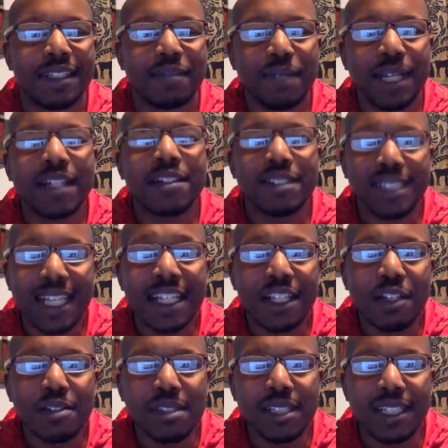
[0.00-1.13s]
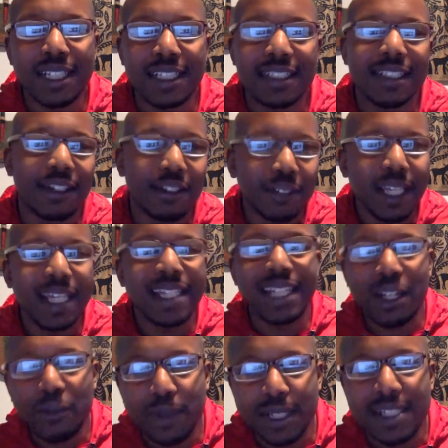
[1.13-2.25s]
we understand those things. Oh, yeah, and
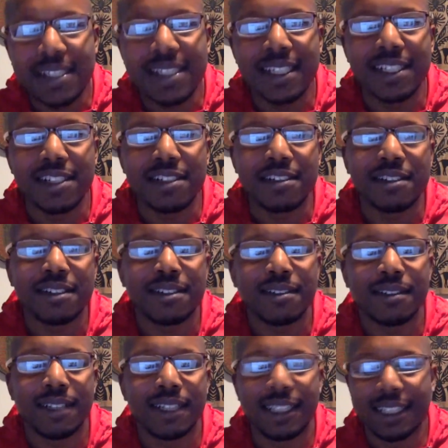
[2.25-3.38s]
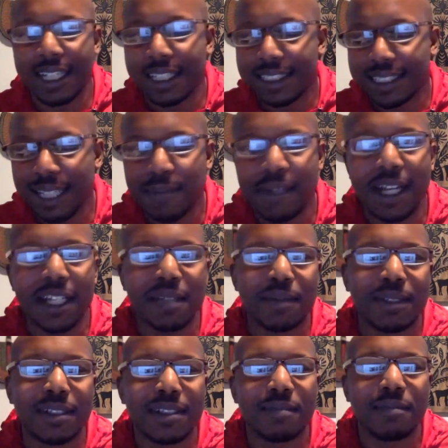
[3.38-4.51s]
I witnessed signatures, and then I stamped
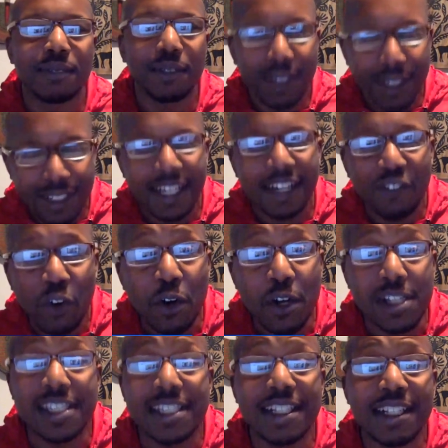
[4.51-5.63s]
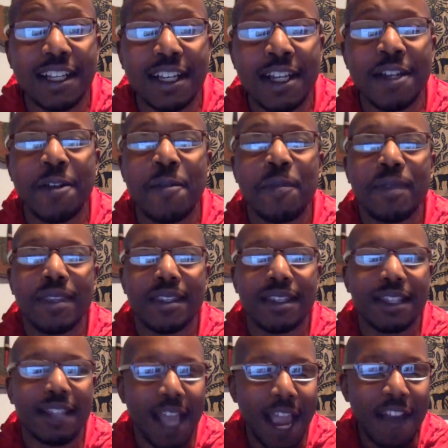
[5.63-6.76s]
documents. Well, of course,
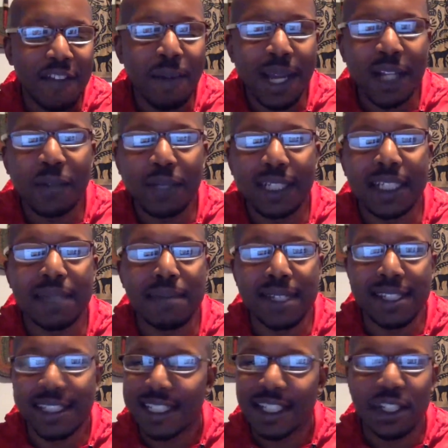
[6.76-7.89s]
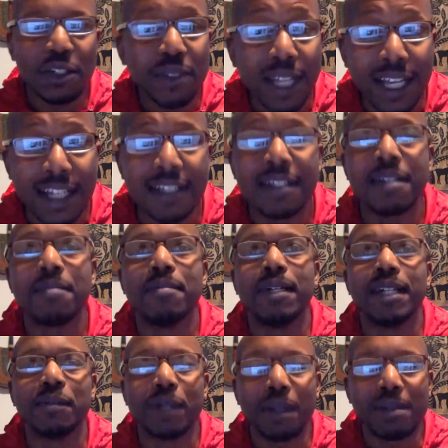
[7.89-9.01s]
everybody with a commission can do that.
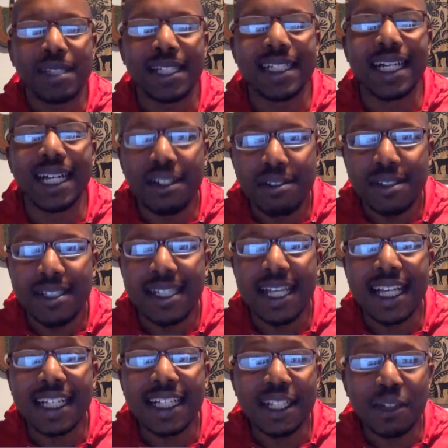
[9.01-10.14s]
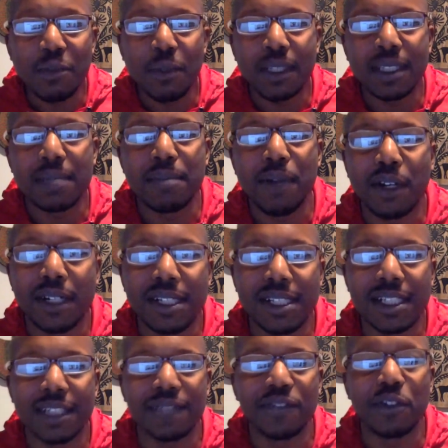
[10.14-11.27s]
But what I'm saying, understanding what the market is
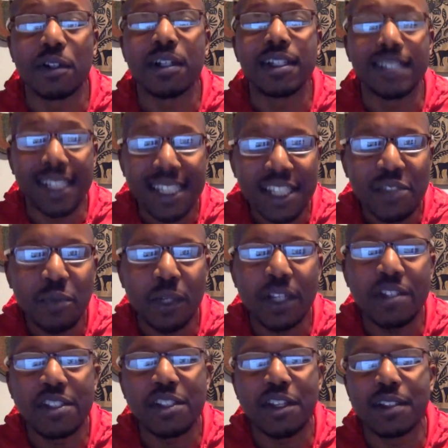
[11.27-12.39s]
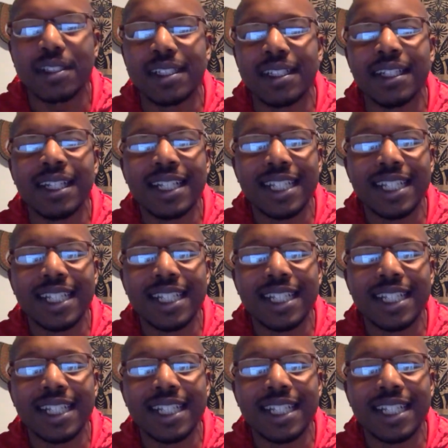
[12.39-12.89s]
looking for, this is where you start to